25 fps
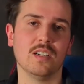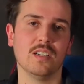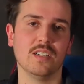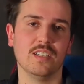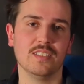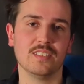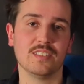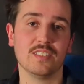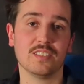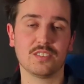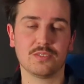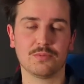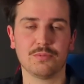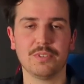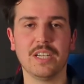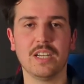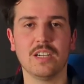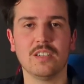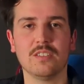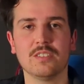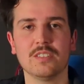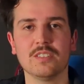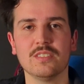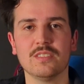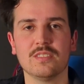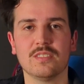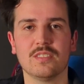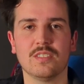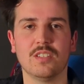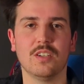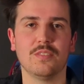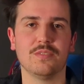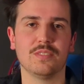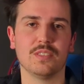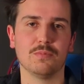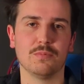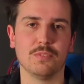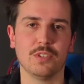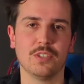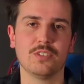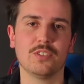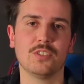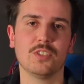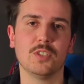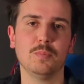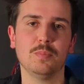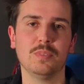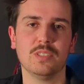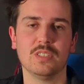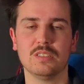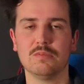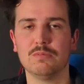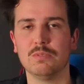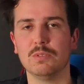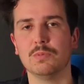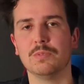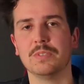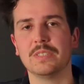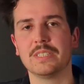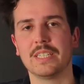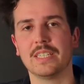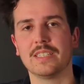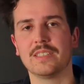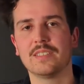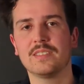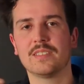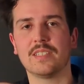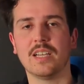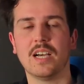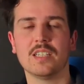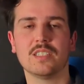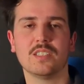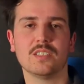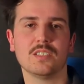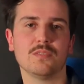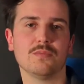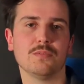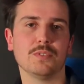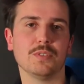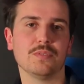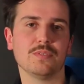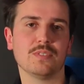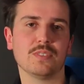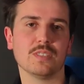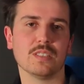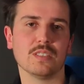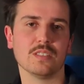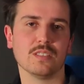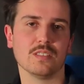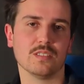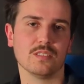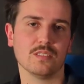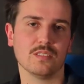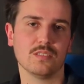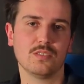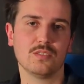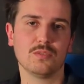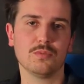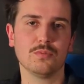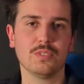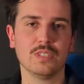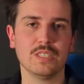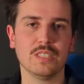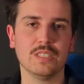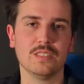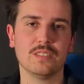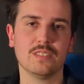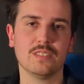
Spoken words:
In the 3 hours of the workshop, we will get started with the 2D